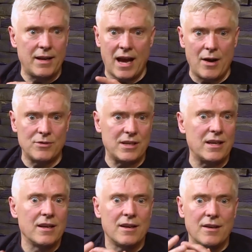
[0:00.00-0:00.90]
housing,
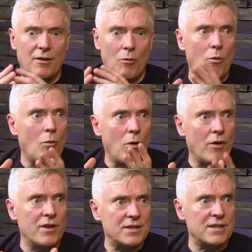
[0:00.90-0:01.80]
where
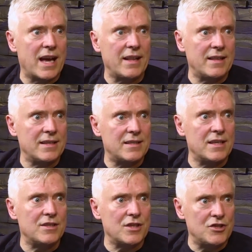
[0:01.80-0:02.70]
this is at, this
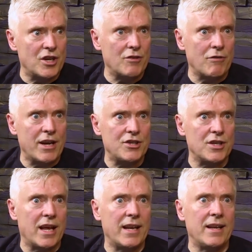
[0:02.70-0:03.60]
is a
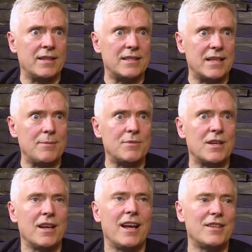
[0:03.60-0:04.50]
generation that it seems
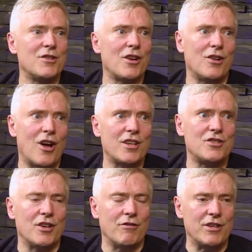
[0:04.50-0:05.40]
it's not a lost
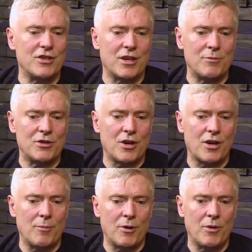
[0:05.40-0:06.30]
generation. I'm just
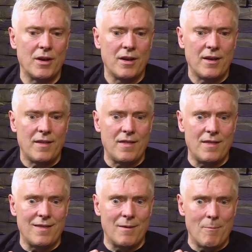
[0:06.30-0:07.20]
talking about
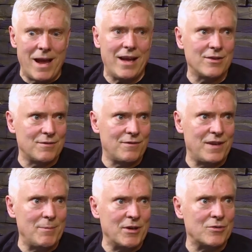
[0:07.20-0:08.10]
the males and
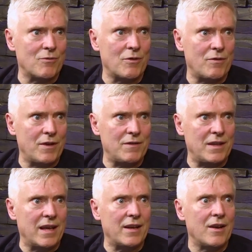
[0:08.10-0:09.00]
females over 50
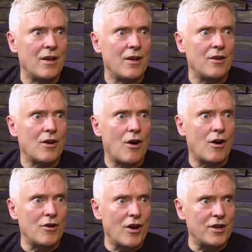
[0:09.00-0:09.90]
that
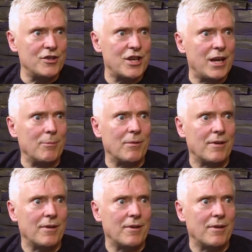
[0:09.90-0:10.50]
are not in shape.